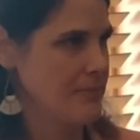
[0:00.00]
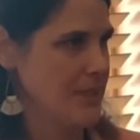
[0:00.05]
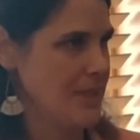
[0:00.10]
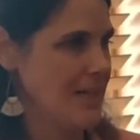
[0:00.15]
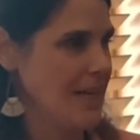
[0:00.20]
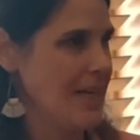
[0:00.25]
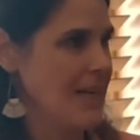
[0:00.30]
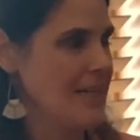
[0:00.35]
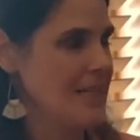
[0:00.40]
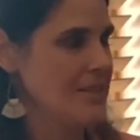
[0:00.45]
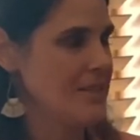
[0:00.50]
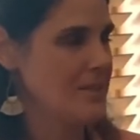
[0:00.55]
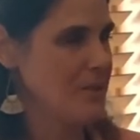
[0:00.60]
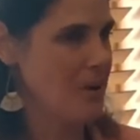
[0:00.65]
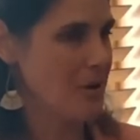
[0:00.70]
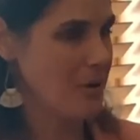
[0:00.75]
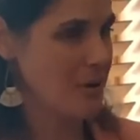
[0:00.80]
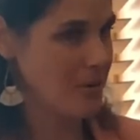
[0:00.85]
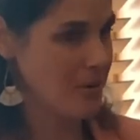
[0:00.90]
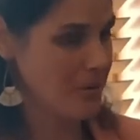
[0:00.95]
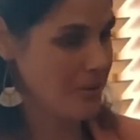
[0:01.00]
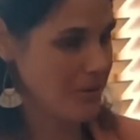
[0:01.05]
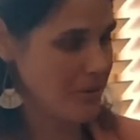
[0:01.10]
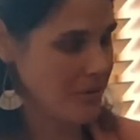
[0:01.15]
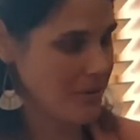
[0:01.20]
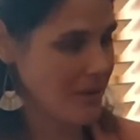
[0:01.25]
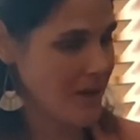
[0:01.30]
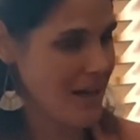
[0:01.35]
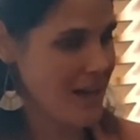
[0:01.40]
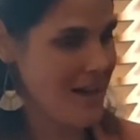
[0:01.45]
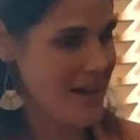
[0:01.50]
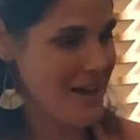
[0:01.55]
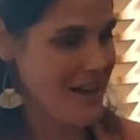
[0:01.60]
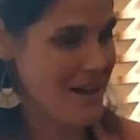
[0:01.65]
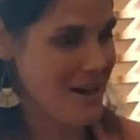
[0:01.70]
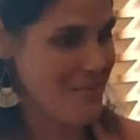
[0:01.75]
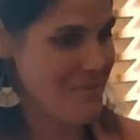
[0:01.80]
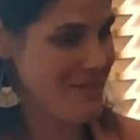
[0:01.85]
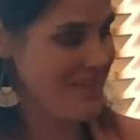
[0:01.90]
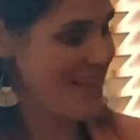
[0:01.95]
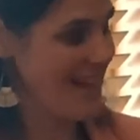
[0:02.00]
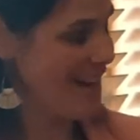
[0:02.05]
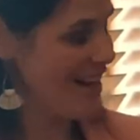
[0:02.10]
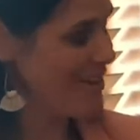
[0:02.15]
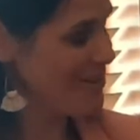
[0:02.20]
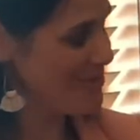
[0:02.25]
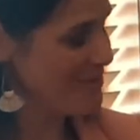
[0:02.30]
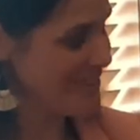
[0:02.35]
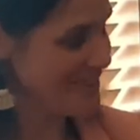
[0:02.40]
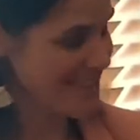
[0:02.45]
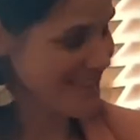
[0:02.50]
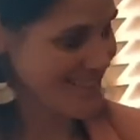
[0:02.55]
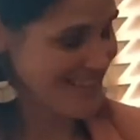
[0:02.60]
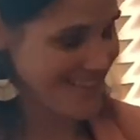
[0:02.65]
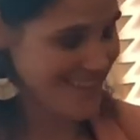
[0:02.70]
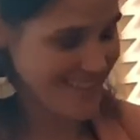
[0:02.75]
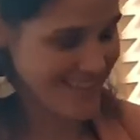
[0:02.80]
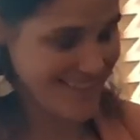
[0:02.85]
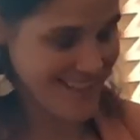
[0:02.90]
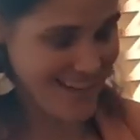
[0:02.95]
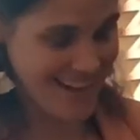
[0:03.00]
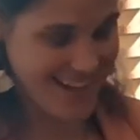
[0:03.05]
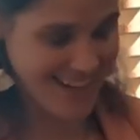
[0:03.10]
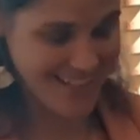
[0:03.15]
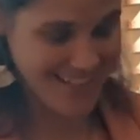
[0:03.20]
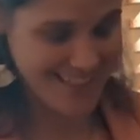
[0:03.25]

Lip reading: Yeah, so that was, I